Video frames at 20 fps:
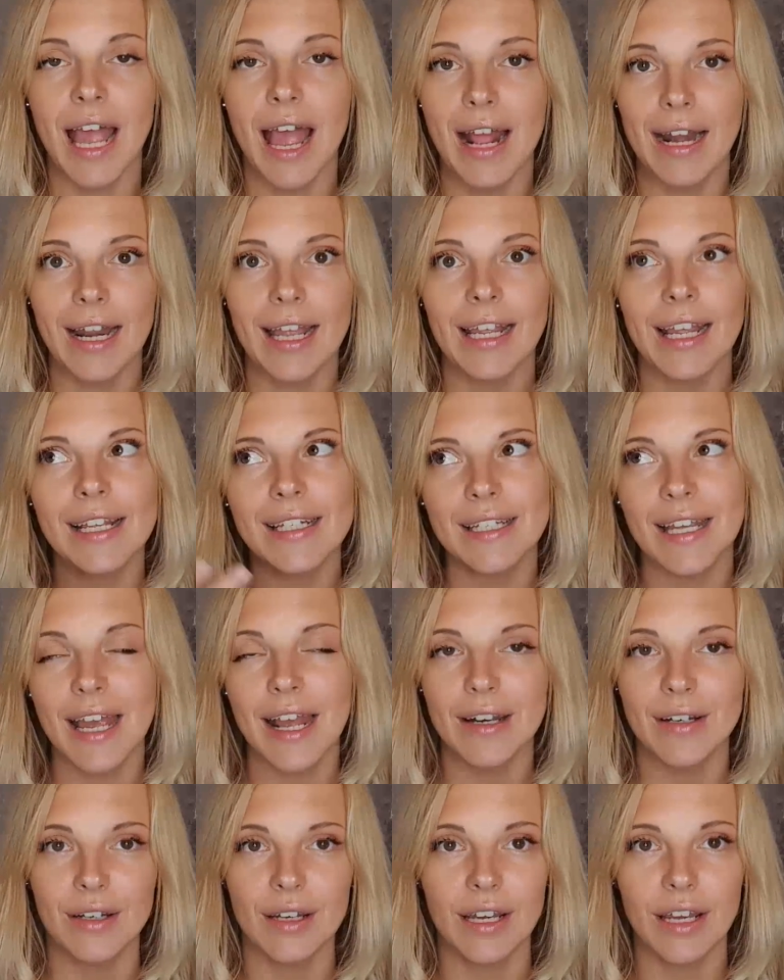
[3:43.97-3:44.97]
And like I
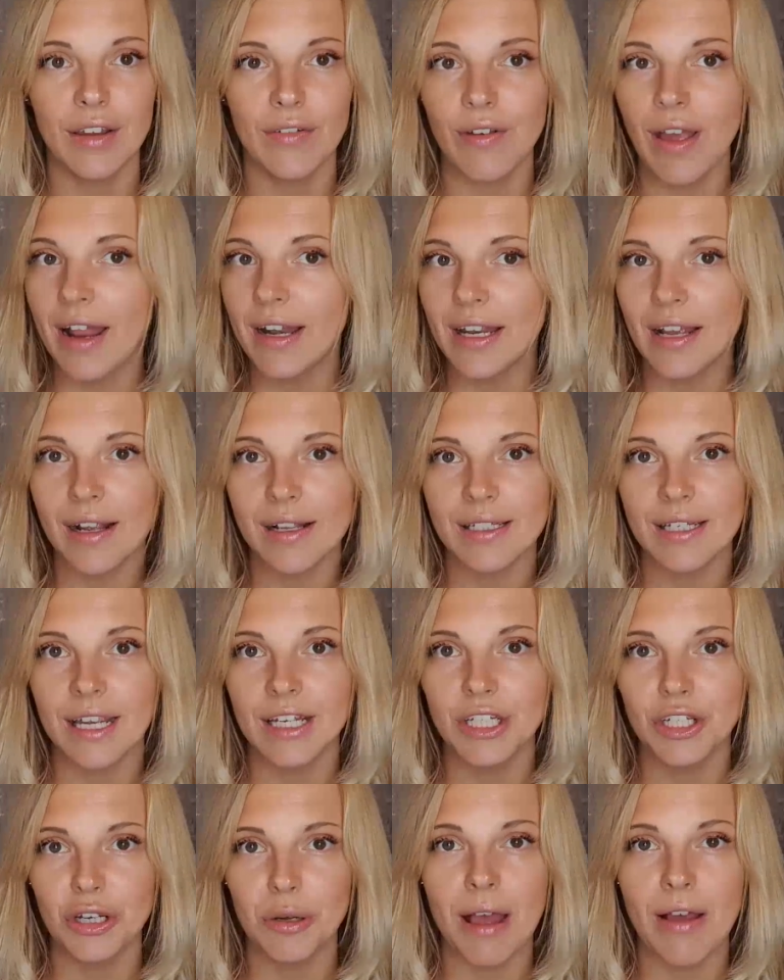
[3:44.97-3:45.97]
said, if any
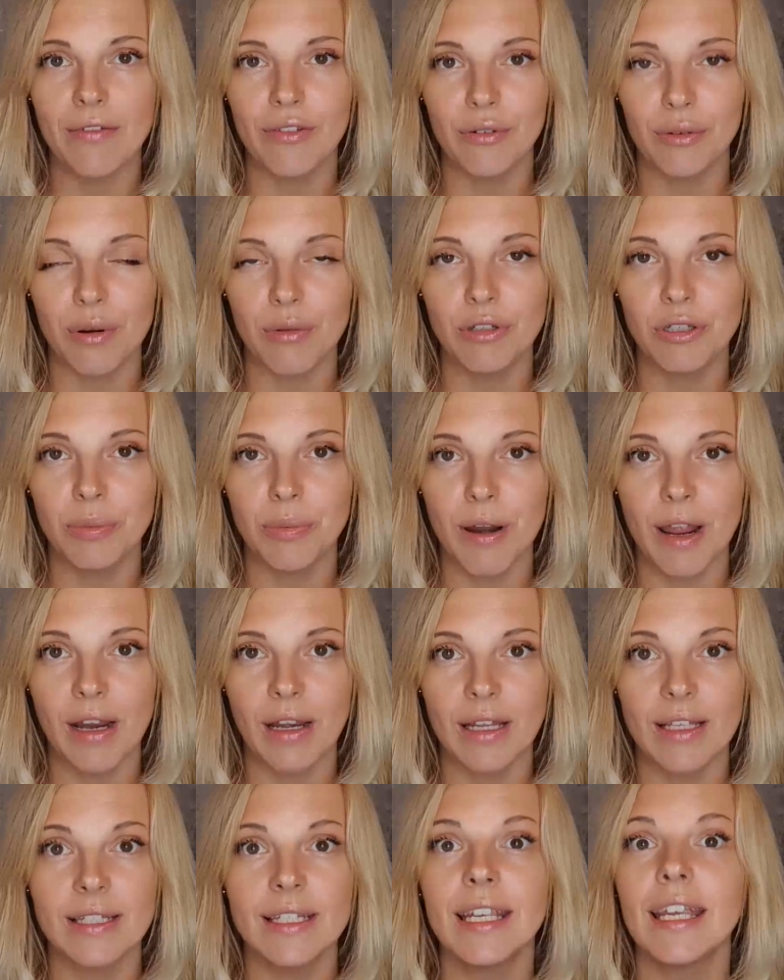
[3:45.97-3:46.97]
anxiety you have throughout your
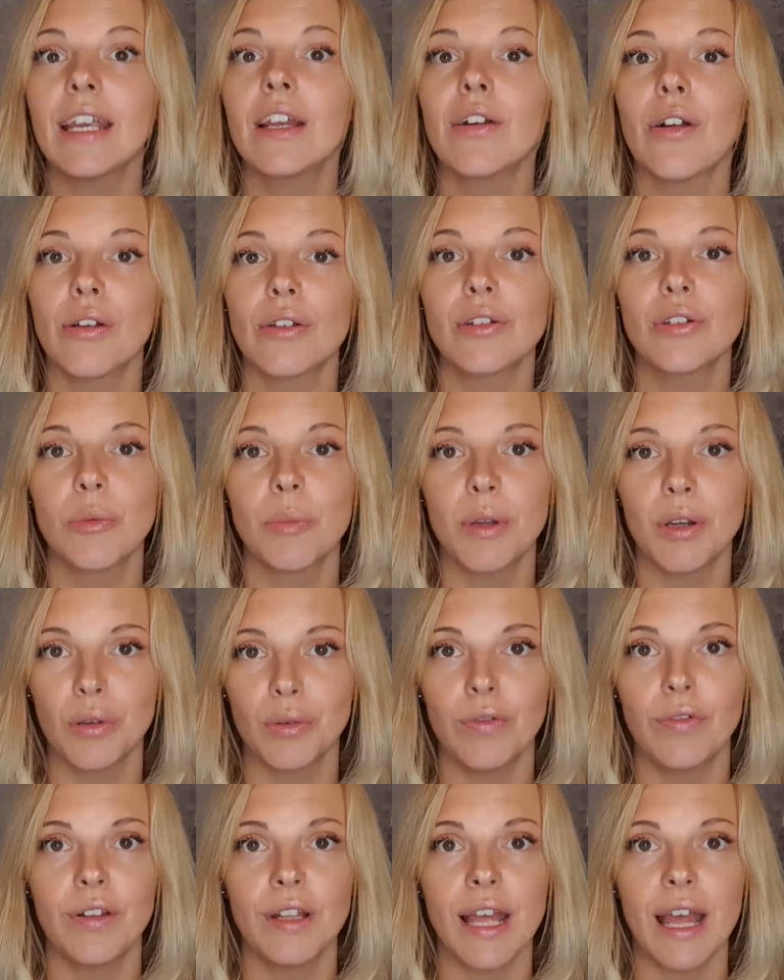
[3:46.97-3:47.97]
pregnancy, it can also be
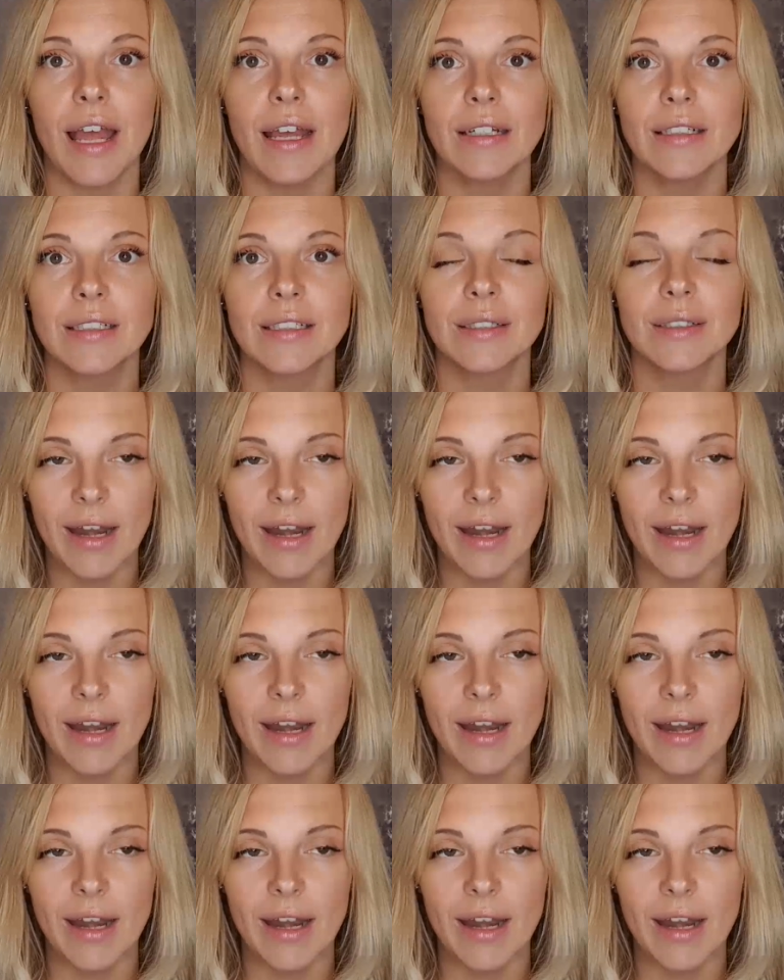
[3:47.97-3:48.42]
good for that.